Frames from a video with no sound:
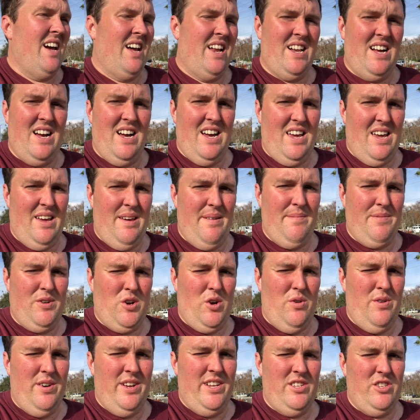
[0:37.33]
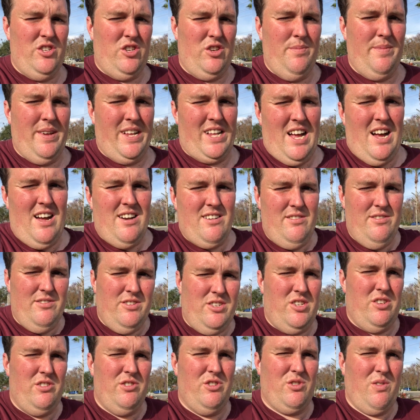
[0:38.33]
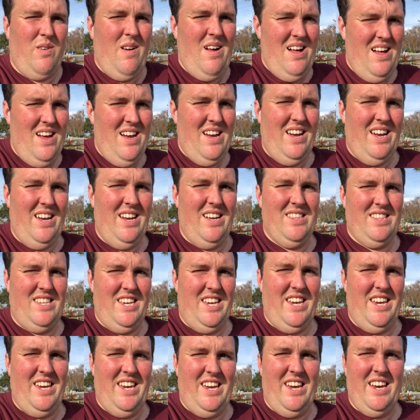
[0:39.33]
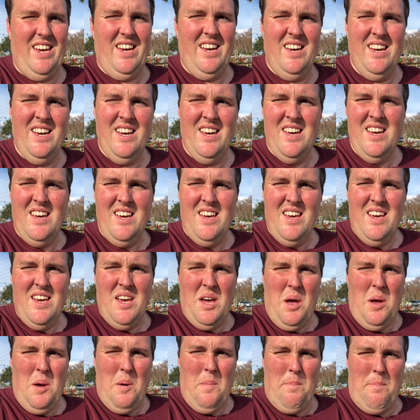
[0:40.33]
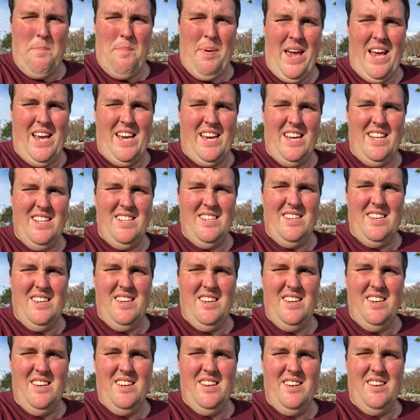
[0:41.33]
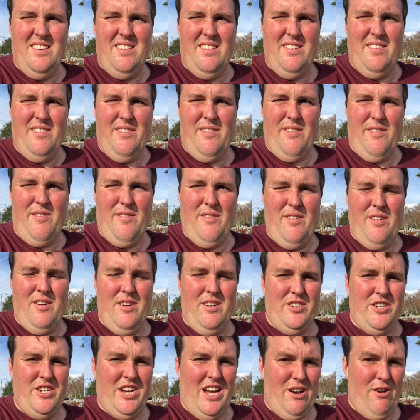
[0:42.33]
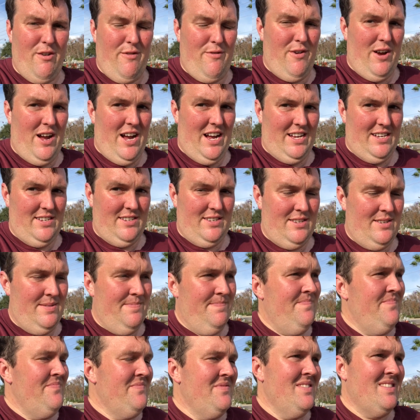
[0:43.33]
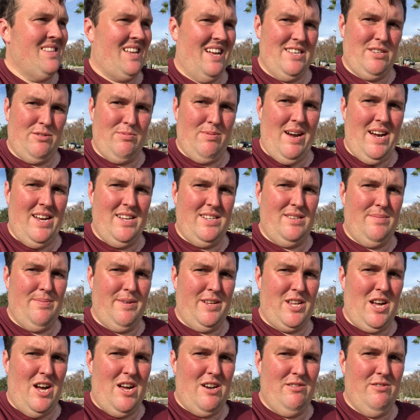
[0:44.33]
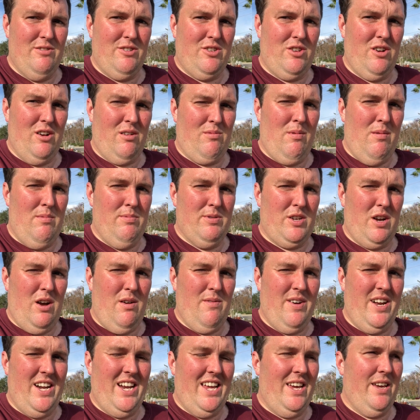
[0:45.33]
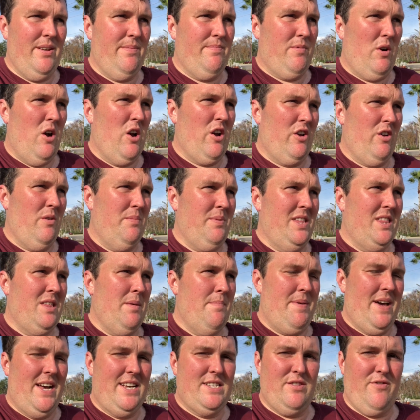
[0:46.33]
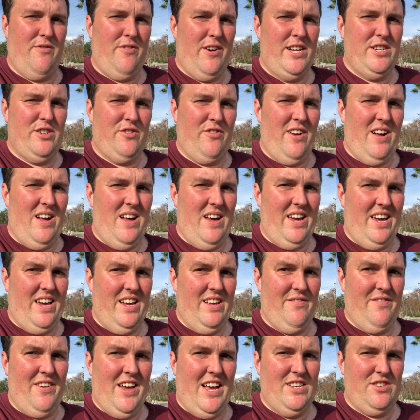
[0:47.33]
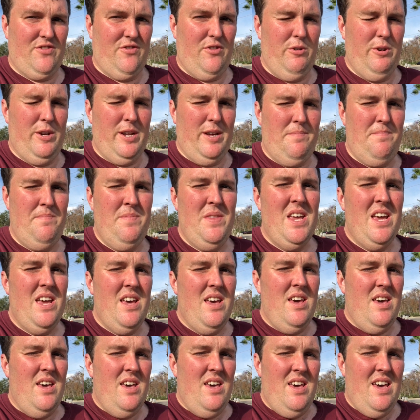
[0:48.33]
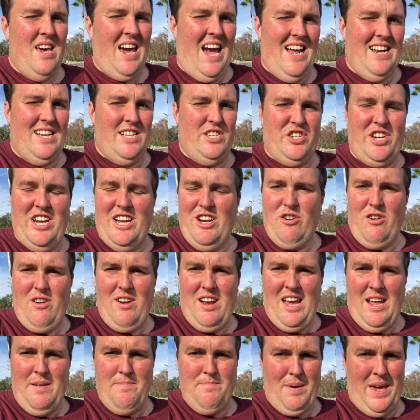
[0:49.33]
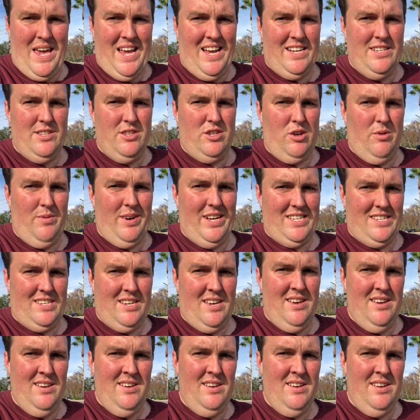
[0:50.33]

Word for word: and I am going to McDonald's to try the bacon cheddar fries. That's right, McDonald's took what was already arguably the best french fry in fast fooddom, added cheddar and bacon to it.